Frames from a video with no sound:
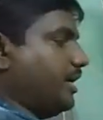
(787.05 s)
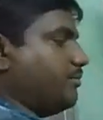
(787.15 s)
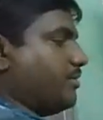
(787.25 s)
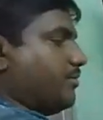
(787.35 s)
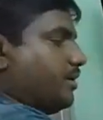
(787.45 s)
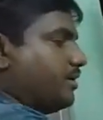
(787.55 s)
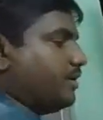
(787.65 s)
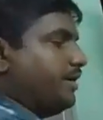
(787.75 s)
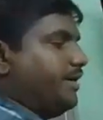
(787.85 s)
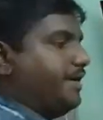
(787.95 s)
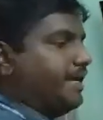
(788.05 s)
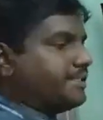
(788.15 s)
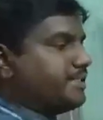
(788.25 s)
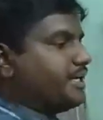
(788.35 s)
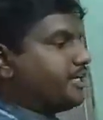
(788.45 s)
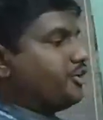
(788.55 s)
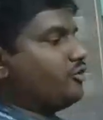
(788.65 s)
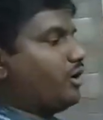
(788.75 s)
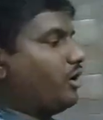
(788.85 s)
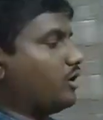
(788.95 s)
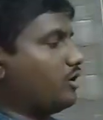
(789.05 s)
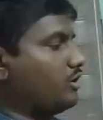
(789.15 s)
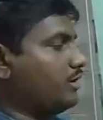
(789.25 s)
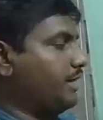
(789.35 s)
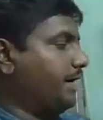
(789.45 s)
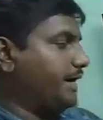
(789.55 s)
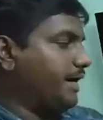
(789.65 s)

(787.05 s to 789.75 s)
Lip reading: Number one, assertive or